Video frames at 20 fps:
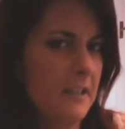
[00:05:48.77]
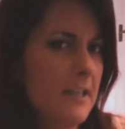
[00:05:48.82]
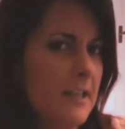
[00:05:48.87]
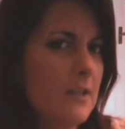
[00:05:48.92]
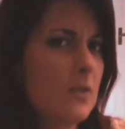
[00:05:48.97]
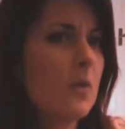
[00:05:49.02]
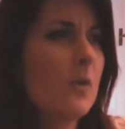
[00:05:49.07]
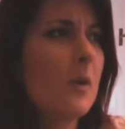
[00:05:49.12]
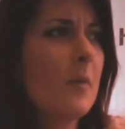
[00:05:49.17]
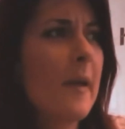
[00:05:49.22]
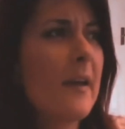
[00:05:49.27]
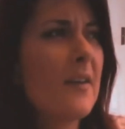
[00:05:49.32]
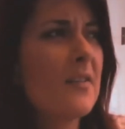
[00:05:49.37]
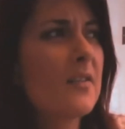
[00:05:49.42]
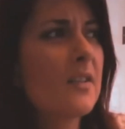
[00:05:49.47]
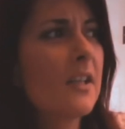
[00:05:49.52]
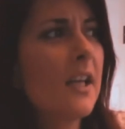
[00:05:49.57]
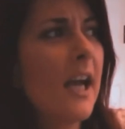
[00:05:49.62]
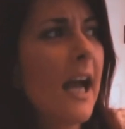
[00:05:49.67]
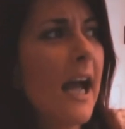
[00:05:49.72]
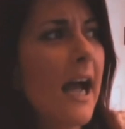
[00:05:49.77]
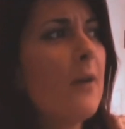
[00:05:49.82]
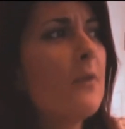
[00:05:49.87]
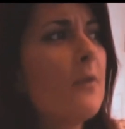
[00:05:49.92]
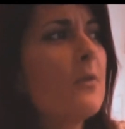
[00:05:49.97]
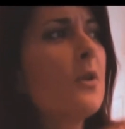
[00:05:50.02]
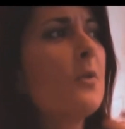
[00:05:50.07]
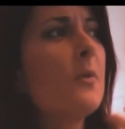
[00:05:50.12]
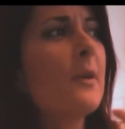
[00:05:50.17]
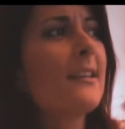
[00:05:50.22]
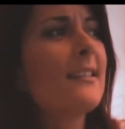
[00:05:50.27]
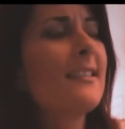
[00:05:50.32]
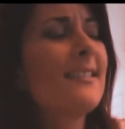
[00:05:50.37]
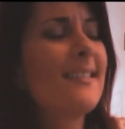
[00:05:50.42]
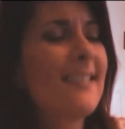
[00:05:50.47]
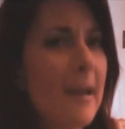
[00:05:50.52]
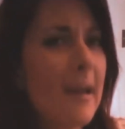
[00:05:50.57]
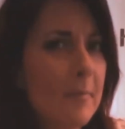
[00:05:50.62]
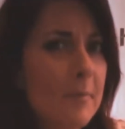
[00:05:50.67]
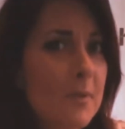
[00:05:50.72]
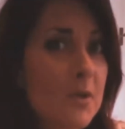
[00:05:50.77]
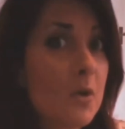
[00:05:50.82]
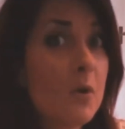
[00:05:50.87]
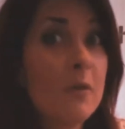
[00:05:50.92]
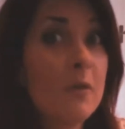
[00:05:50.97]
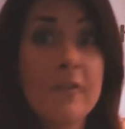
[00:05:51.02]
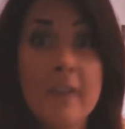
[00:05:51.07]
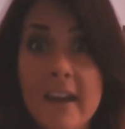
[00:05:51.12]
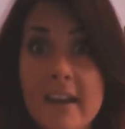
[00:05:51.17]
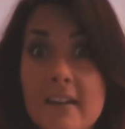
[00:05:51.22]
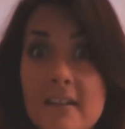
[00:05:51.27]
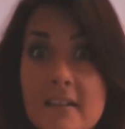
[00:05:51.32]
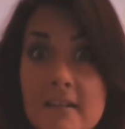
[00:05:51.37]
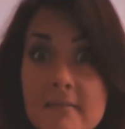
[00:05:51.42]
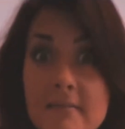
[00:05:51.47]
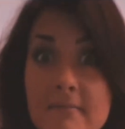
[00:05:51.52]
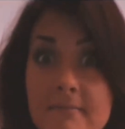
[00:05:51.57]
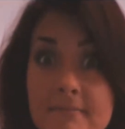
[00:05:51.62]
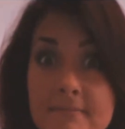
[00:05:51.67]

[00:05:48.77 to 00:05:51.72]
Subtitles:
It's all about how you accept your fate.